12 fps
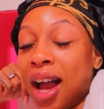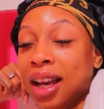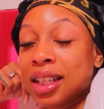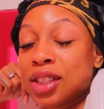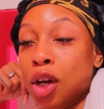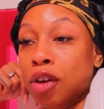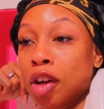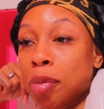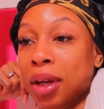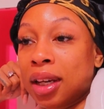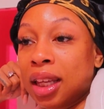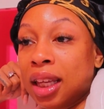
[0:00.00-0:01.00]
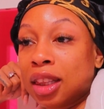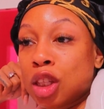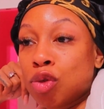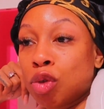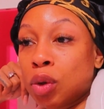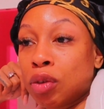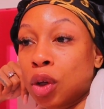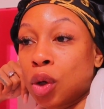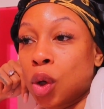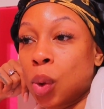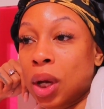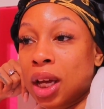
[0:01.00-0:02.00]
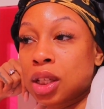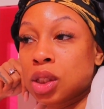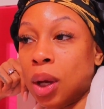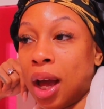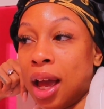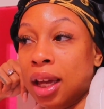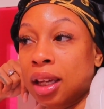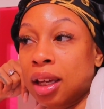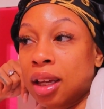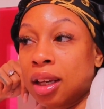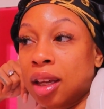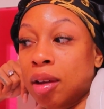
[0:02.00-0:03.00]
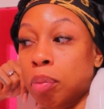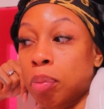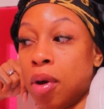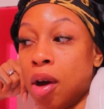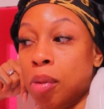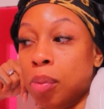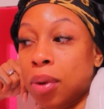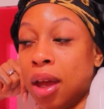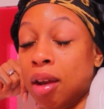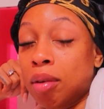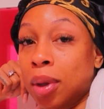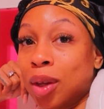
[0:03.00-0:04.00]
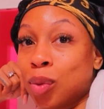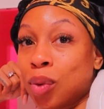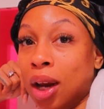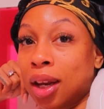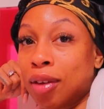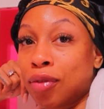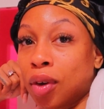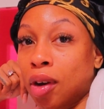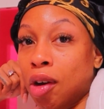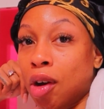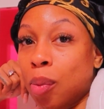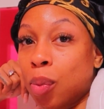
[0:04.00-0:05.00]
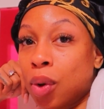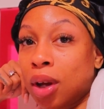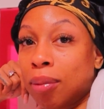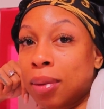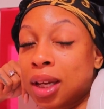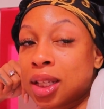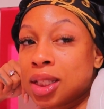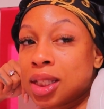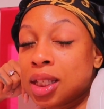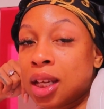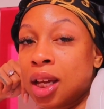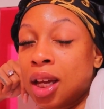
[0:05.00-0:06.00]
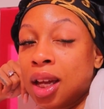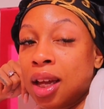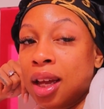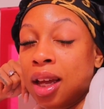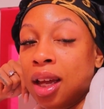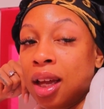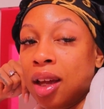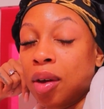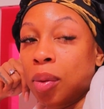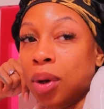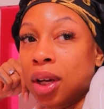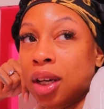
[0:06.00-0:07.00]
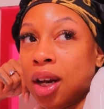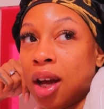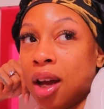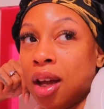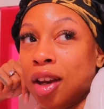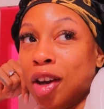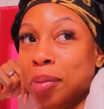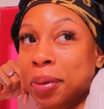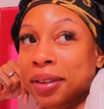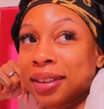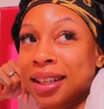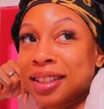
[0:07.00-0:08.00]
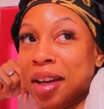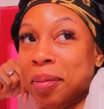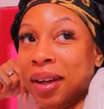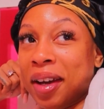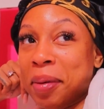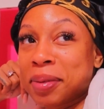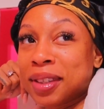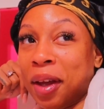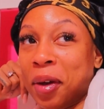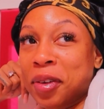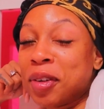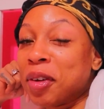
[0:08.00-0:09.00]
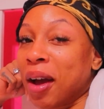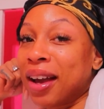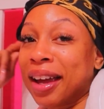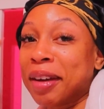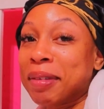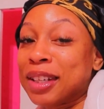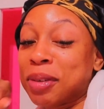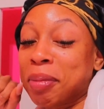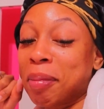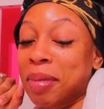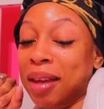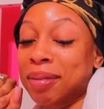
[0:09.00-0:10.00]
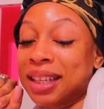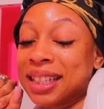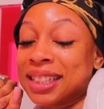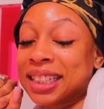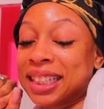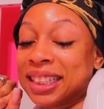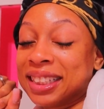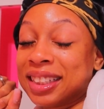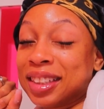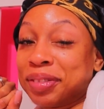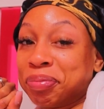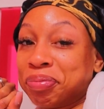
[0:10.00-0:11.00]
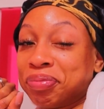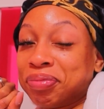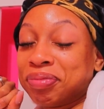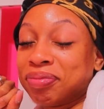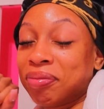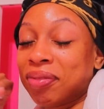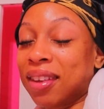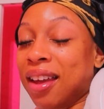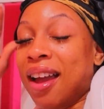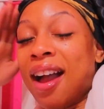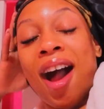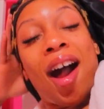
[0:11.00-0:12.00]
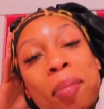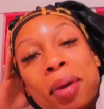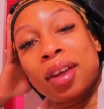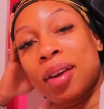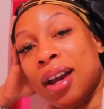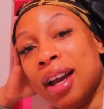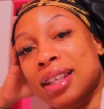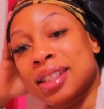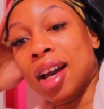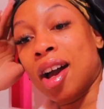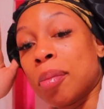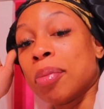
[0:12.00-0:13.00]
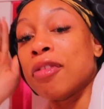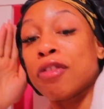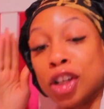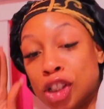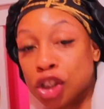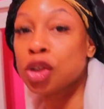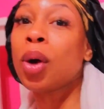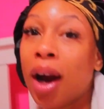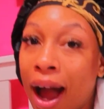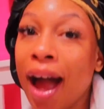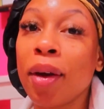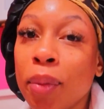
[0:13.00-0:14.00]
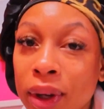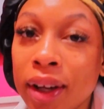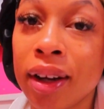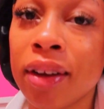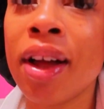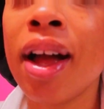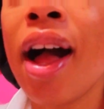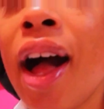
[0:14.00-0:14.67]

I need to hurry up and eat this food real quick so I could get Pump and me ready for her appointment and whatnot. Her birthday's coming up, so you know I gotta make sure my baby is good. I'll pick you guys up, for sure I will.